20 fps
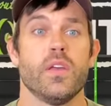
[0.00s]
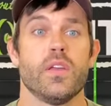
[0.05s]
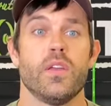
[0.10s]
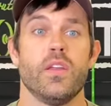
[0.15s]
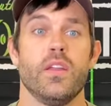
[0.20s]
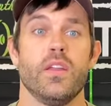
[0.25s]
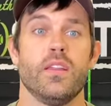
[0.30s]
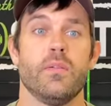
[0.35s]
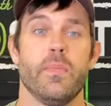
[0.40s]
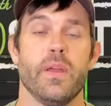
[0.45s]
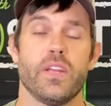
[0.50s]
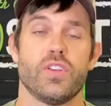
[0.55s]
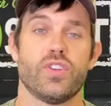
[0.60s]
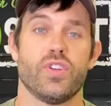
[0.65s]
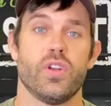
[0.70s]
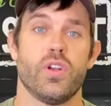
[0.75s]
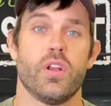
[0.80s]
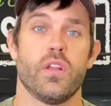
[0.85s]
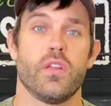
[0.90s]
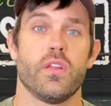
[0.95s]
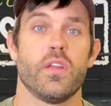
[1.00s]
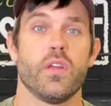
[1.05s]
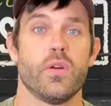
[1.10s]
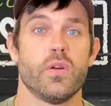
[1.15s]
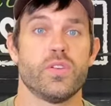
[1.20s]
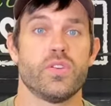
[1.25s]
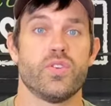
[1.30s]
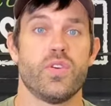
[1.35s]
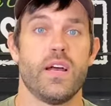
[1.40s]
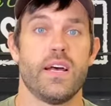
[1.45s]
You need to make sure that you
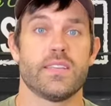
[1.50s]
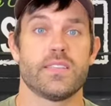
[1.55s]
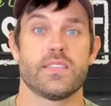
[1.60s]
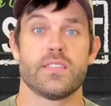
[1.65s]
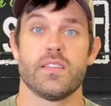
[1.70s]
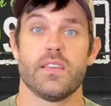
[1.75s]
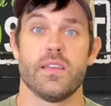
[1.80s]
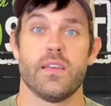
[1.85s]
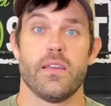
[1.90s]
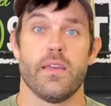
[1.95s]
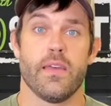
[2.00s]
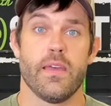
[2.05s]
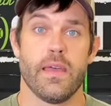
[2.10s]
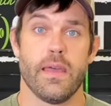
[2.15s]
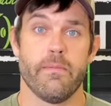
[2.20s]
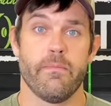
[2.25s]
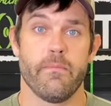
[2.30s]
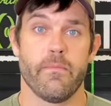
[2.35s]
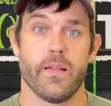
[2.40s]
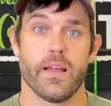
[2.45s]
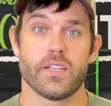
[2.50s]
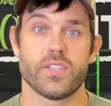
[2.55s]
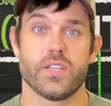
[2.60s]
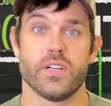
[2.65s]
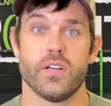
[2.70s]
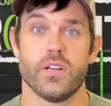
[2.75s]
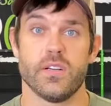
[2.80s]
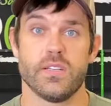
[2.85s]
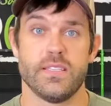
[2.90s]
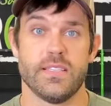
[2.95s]
address hip
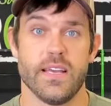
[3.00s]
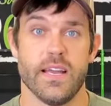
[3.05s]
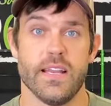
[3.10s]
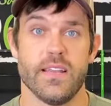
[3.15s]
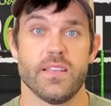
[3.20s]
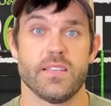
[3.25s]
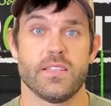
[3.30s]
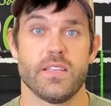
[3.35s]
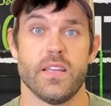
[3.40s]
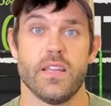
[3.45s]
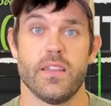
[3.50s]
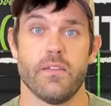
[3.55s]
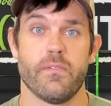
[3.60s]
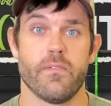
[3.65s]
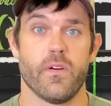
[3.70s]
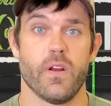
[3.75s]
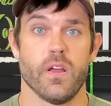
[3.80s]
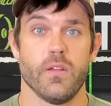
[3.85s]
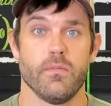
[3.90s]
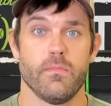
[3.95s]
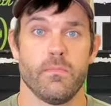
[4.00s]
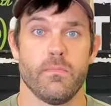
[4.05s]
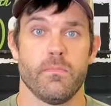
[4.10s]
flexor tightness in the front,